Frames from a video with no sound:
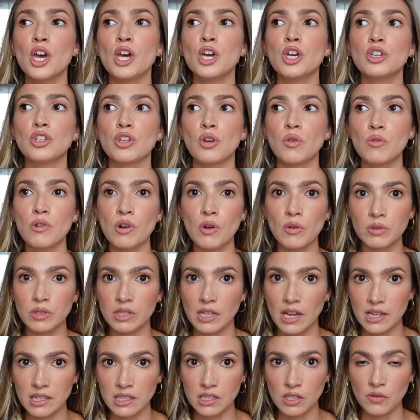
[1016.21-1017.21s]
show no
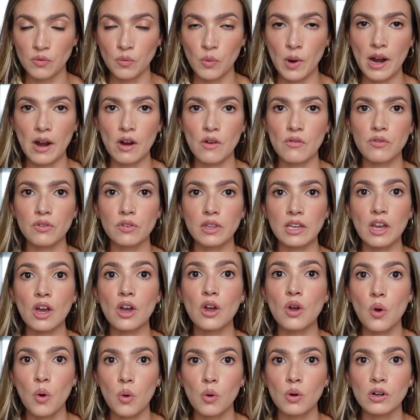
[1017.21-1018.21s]
signs of wear for like a
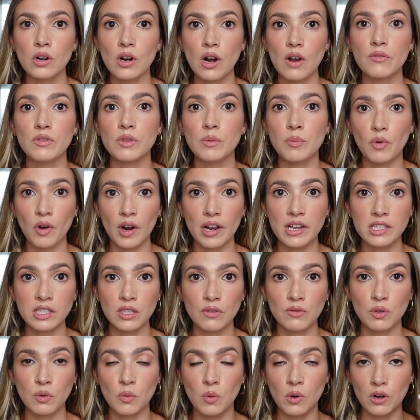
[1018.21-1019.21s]
quarter of the price
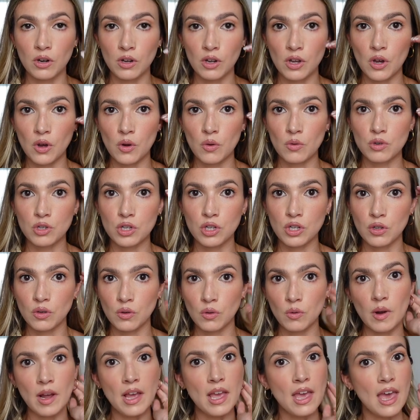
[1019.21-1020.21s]
if you were to go
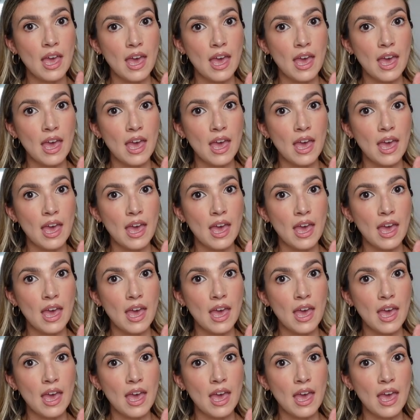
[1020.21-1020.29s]
to